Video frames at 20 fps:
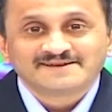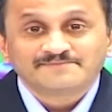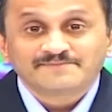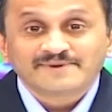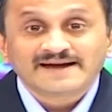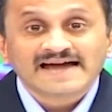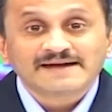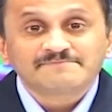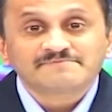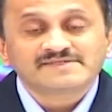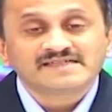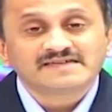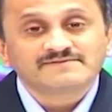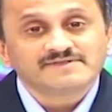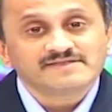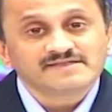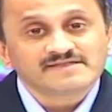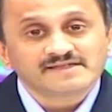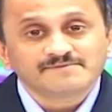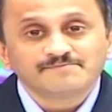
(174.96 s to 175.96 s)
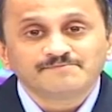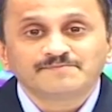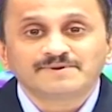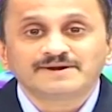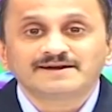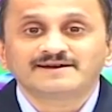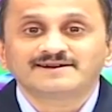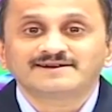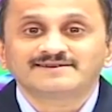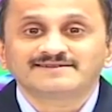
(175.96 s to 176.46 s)
perhaps even
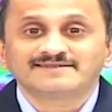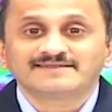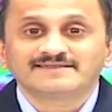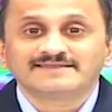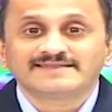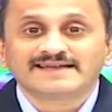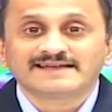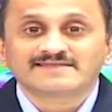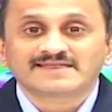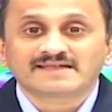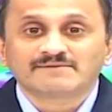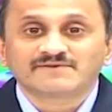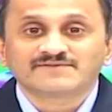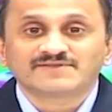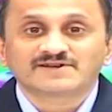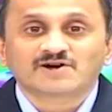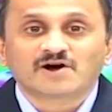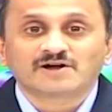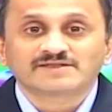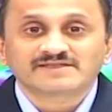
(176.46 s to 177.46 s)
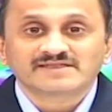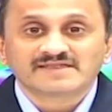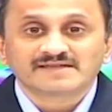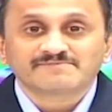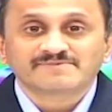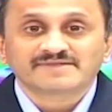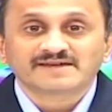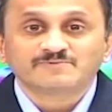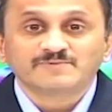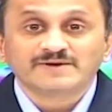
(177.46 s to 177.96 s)
simpler than some of the
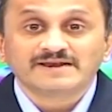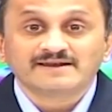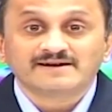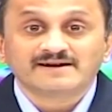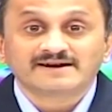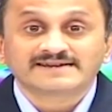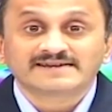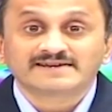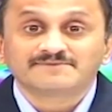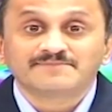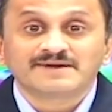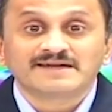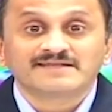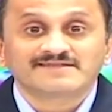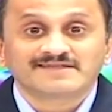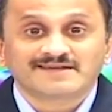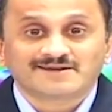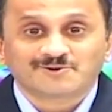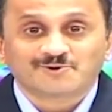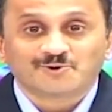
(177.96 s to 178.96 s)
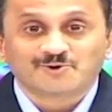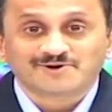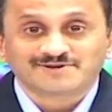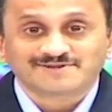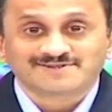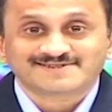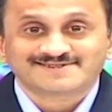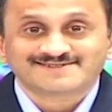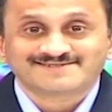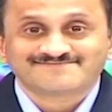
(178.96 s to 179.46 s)
concepts that we learn in a basic
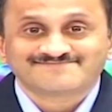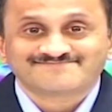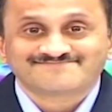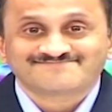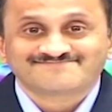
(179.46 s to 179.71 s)
course.